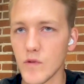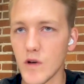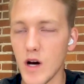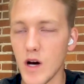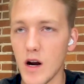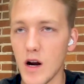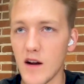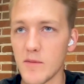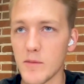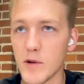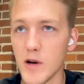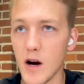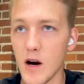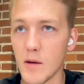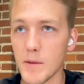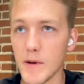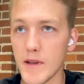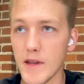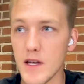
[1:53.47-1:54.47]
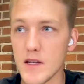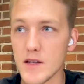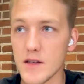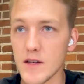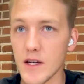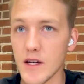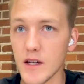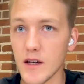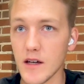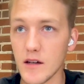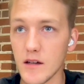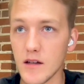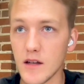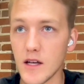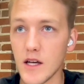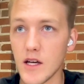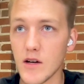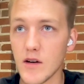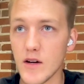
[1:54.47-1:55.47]
caught off guard by this, like a
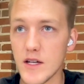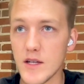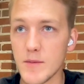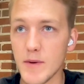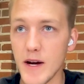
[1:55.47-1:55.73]
increase